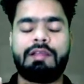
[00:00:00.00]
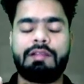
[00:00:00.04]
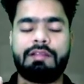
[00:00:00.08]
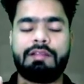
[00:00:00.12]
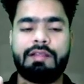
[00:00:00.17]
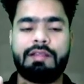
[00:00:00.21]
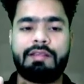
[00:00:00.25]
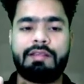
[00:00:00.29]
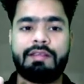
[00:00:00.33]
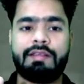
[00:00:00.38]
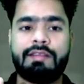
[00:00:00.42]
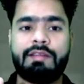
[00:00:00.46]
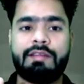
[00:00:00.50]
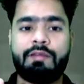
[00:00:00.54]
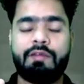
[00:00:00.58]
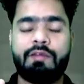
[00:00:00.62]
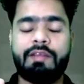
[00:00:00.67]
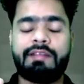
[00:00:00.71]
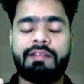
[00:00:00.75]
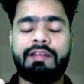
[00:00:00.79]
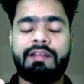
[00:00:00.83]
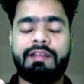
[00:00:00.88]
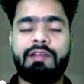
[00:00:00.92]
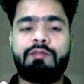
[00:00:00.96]
This is the
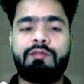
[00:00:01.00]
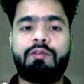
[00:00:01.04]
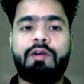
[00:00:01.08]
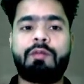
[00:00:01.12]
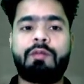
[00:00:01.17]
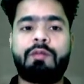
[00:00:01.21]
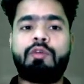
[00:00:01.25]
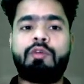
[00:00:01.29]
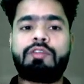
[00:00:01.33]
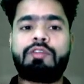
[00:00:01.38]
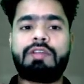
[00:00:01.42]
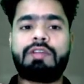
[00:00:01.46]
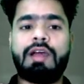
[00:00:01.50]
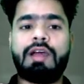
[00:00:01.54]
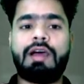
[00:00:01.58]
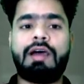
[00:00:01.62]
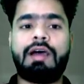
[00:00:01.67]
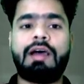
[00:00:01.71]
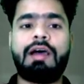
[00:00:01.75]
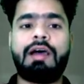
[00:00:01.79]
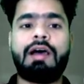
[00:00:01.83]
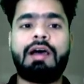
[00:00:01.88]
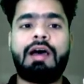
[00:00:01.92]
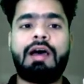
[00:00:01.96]
first and foremost
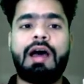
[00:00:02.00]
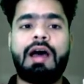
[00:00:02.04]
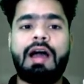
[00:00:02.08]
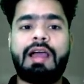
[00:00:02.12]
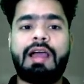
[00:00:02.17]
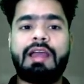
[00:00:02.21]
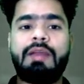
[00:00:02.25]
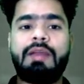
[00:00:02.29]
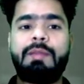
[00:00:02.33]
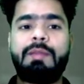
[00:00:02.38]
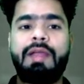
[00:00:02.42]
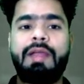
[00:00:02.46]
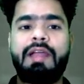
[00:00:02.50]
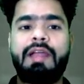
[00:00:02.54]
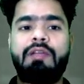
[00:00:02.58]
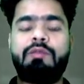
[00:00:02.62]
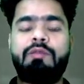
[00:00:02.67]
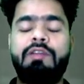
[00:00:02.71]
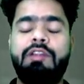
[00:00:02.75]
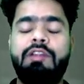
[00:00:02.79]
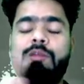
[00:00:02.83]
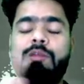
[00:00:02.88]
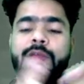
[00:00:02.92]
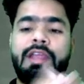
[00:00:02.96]
agreement
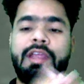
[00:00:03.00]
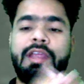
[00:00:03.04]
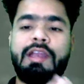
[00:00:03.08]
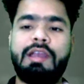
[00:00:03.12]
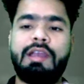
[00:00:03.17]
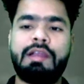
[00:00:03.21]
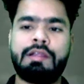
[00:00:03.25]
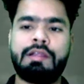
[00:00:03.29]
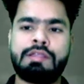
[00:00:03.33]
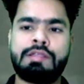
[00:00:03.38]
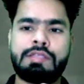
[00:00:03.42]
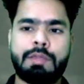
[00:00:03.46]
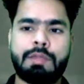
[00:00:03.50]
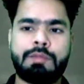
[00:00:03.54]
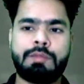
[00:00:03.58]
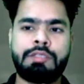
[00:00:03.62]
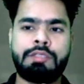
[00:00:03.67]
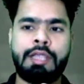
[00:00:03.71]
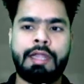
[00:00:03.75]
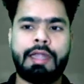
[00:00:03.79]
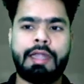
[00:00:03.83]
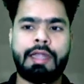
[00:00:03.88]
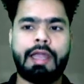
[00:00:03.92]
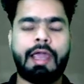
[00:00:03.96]
between
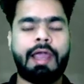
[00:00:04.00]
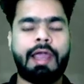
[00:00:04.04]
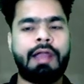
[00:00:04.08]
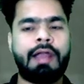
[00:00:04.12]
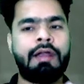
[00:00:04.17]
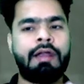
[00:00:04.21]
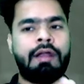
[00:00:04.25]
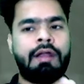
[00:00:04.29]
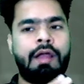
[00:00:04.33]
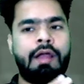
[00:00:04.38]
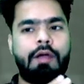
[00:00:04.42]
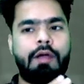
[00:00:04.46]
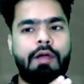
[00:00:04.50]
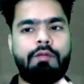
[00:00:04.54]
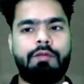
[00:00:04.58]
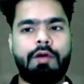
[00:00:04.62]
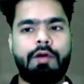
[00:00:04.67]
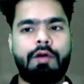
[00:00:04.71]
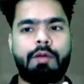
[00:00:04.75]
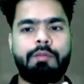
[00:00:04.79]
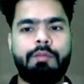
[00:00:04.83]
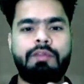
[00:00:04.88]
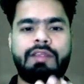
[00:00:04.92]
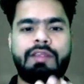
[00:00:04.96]
subject and
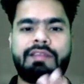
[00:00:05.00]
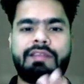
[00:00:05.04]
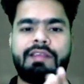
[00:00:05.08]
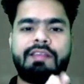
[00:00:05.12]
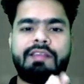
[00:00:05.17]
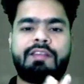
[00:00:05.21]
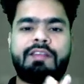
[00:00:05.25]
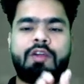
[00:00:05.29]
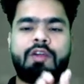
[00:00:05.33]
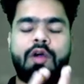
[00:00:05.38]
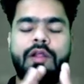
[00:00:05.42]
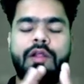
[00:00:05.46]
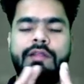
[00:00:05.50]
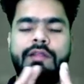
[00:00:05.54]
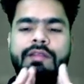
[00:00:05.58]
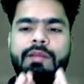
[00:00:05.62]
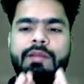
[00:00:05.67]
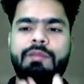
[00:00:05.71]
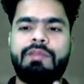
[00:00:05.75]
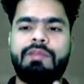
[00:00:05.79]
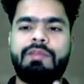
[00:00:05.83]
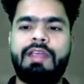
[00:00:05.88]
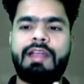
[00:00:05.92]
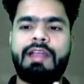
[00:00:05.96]
verb. This is called
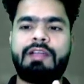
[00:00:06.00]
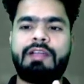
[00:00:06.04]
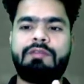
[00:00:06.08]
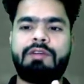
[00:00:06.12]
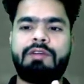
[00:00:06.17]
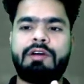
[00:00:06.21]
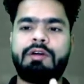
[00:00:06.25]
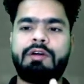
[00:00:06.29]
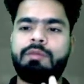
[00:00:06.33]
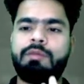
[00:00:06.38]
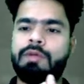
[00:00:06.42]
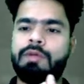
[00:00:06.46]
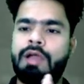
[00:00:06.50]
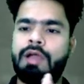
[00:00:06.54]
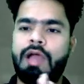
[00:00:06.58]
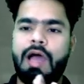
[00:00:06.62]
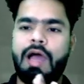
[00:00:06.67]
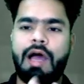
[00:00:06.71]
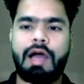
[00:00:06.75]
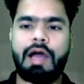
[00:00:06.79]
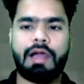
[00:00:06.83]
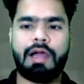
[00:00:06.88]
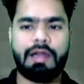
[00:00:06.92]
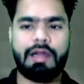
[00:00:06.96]
subject verb
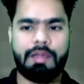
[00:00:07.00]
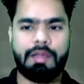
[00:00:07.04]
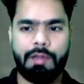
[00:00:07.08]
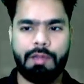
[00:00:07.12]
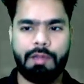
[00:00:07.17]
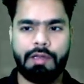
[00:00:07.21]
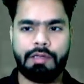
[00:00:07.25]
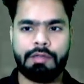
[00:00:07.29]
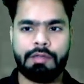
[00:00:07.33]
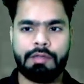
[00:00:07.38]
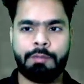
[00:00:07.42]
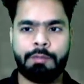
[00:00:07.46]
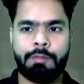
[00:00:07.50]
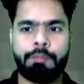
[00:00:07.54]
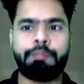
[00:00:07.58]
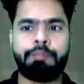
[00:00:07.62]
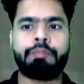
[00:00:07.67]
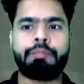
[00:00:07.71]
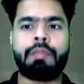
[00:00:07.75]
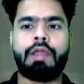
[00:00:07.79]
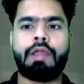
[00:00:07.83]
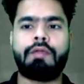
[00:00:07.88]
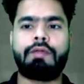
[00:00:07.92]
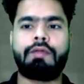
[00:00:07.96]
agreement.
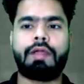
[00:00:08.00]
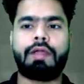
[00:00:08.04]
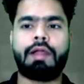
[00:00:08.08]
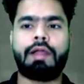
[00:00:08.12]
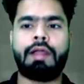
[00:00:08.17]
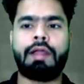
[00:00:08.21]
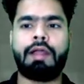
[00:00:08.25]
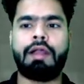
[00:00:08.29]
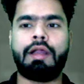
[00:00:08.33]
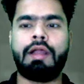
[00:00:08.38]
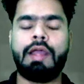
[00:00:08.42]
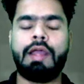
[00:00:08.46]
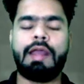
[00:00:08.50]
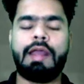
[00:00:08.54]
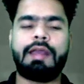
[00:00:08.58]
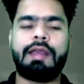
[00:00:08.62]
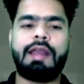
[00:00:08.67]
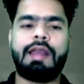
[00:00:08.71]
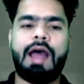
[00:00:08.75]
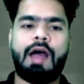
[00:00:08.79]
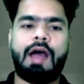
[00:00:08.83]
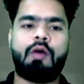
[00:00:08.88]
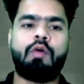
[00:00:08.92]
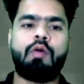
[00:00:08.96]
Is it clear?
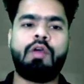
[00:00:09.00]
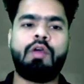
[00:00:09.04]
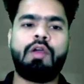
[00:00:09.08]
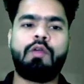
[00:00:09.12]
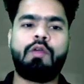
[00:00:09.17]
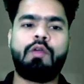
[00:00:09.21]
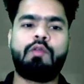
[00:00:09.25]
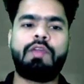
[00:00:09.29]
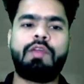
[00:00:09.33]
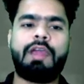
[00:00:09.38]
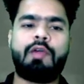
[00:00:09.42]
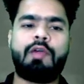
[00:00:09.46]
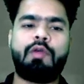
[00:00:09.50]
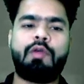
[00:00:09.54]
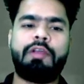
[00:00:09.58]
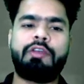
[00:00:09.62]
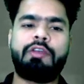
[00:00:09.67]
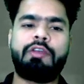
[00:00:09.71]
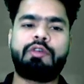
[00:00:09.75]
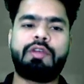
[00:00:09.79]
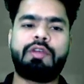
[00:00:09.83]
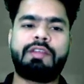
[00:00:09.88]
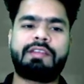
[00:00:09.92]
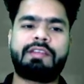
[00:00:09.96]
Now we are going
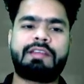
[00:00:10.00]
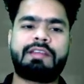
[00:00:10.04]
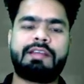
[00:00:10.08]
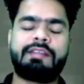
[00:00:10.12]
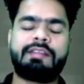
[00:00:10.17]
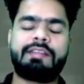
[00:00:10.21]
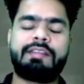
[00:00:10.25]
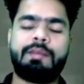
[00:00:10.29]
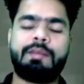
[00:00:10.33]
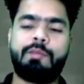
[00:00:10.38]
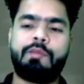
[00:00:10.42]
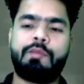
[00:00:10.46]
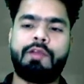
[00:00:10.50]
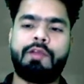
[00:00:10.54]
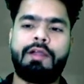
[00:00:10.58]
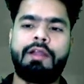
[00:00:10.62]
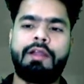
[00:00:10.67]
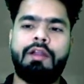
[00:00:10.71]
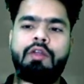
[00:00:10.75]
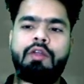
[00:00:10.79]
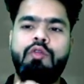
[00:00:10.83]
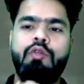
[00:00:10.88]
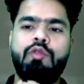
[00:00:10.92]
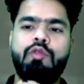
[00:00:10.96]
to discuss some
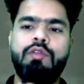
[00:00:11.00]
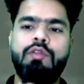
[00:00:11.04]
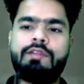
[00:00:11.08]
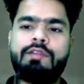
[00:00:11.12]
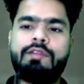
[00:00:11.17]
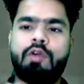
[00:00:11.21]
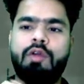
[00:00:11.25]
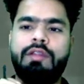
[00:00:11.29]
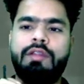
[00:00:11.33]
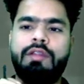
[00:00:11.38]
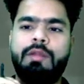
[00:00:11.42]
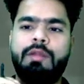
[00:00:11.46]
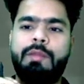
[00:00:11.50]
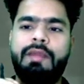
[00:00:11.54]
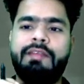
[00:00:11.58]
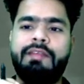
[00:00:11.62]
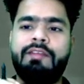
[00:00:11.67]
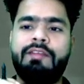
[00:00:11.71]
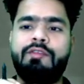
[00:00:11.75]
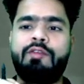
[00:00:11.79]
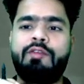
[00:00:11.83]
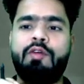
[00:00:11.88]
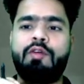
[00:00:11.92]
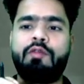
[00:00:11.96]
certain rules on the
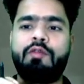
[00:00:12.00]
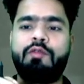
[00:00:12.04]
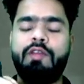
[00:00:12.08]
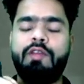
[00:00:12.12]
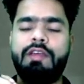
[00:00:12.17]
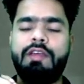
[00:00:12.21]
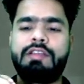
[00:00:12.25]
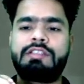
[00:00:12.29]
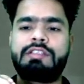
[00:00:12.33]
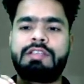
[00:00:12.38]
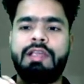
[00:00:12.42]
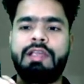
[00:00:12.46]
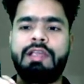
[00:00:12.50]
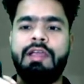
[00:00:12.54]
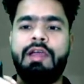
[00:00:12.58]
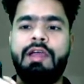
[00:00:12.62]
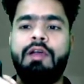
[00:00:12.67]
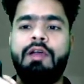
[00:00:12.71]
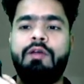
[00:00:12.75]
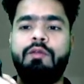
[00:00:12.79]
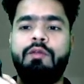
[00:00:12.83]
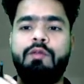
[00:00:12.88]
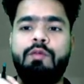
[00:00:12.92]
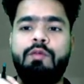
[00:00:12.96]
basis of which,
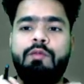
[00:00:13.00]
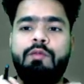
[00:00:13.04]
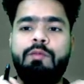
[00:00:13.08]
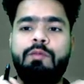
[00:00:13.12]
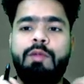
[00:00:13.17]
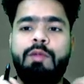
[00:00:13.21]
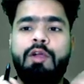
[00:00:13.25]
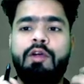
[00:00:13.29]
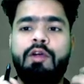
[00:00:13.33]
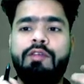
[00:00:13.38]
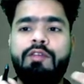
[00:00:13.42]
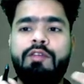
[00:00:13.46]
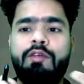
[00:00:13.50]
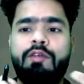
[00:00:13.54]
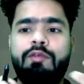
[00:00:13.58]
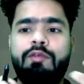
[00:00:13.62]
because of